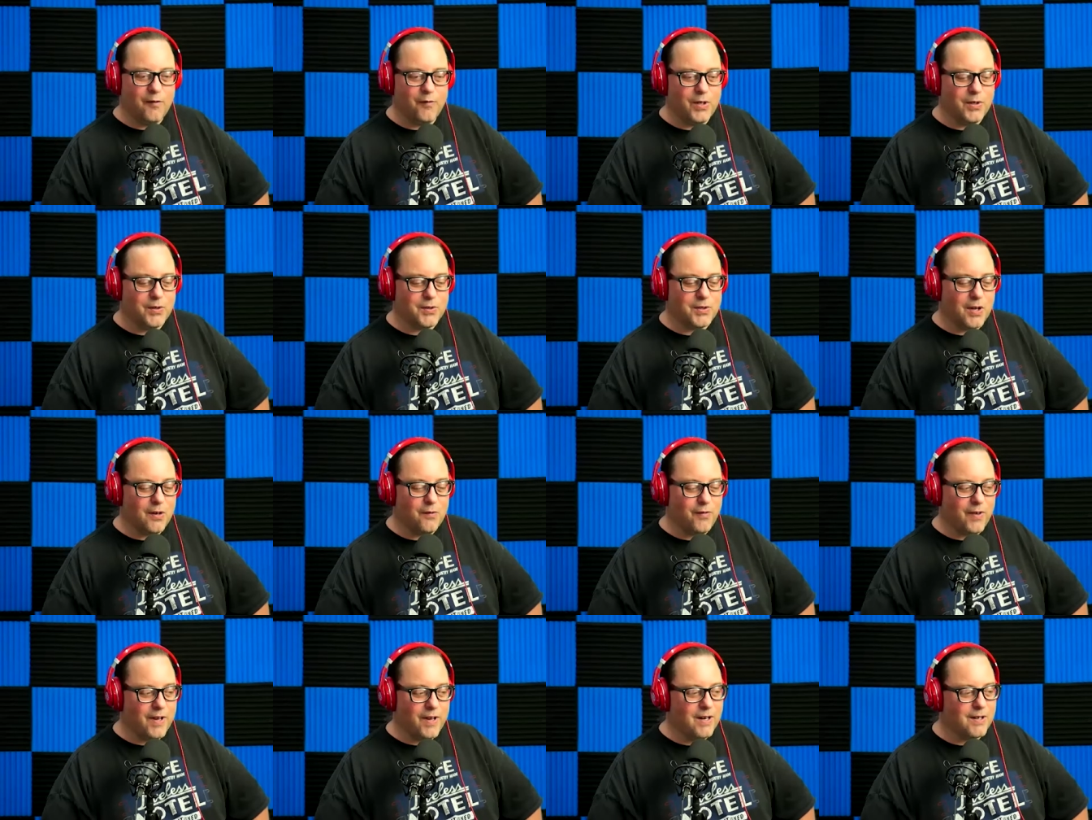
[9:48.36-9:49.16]
feels
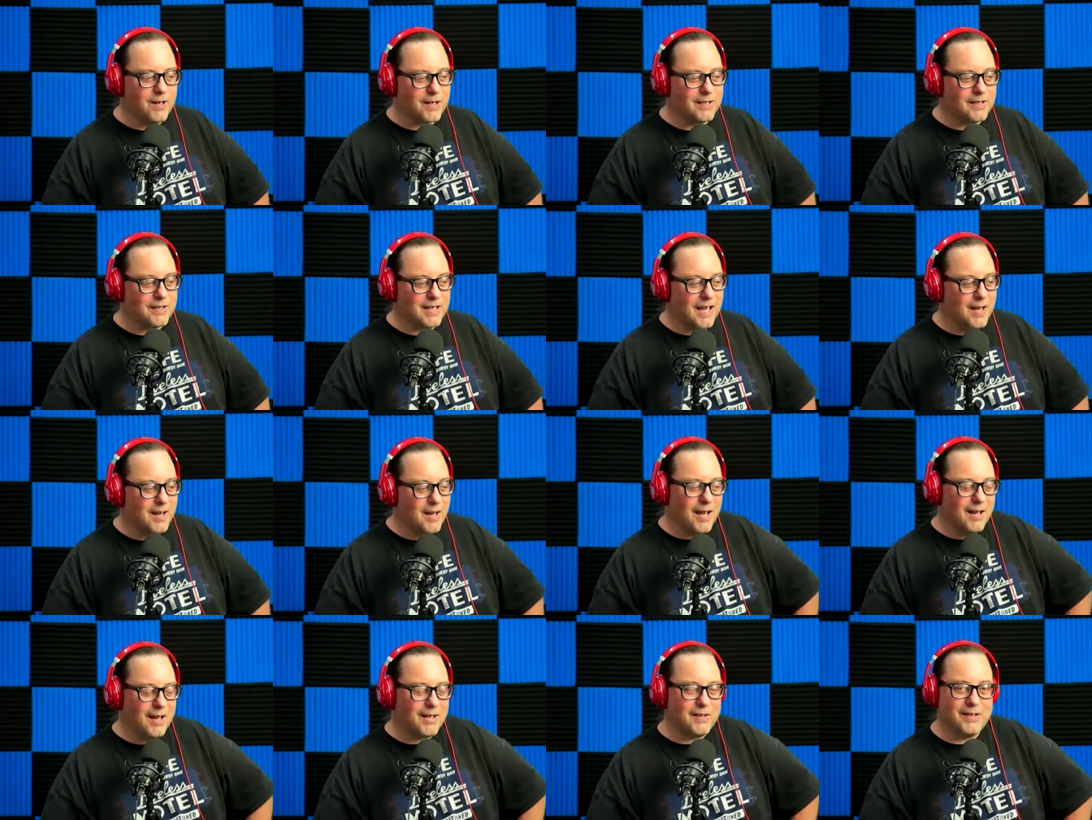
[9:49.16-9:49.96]
unfair because
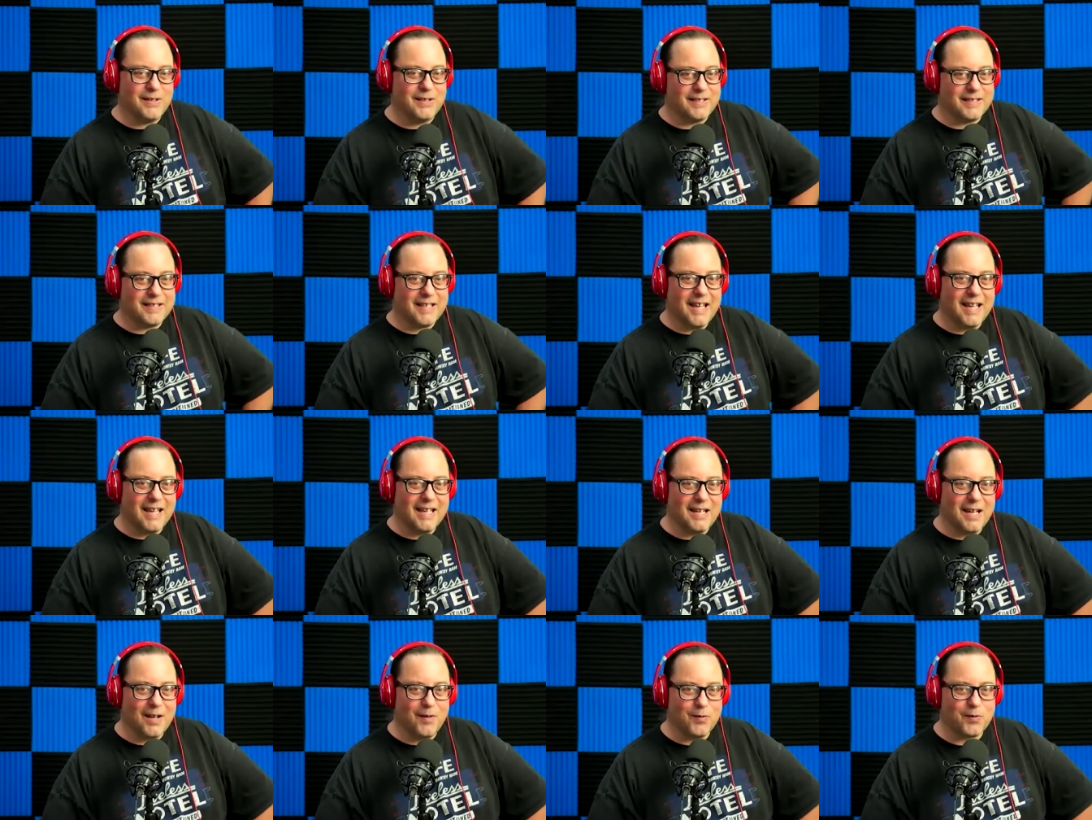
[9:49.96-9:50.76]
I, I couldn't decide.
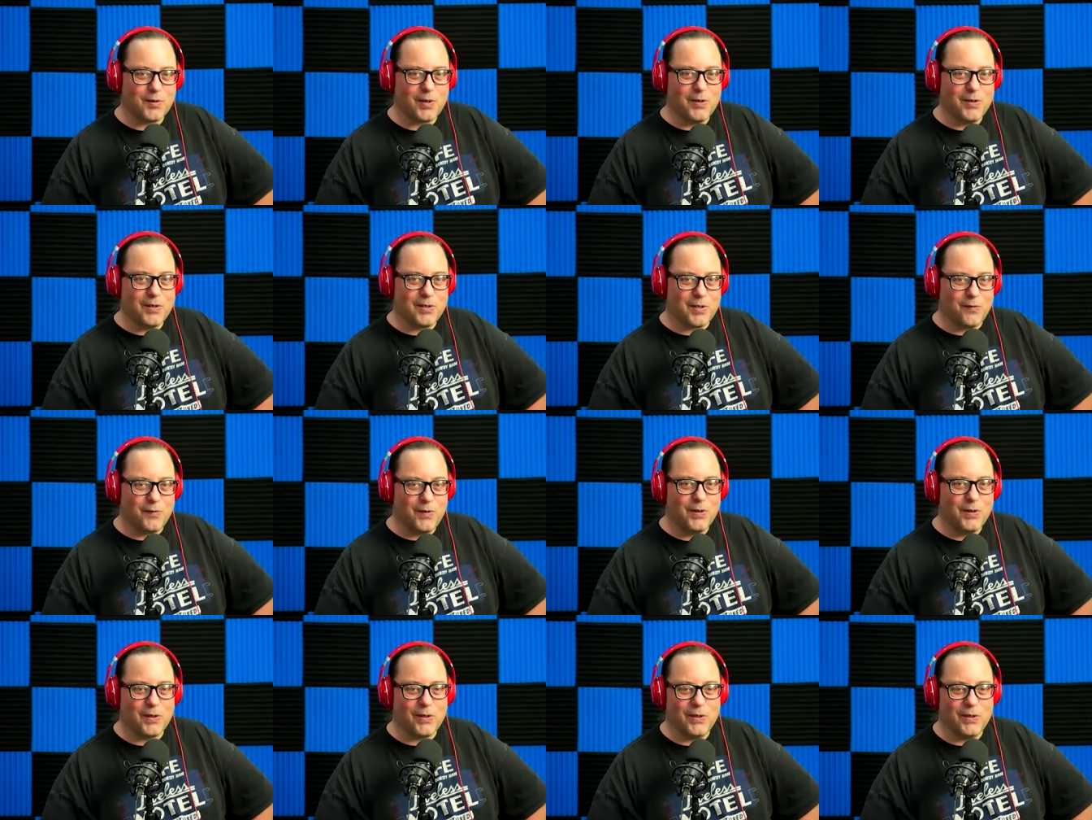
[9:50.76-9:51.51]
Yeah. I was curious if it you just could.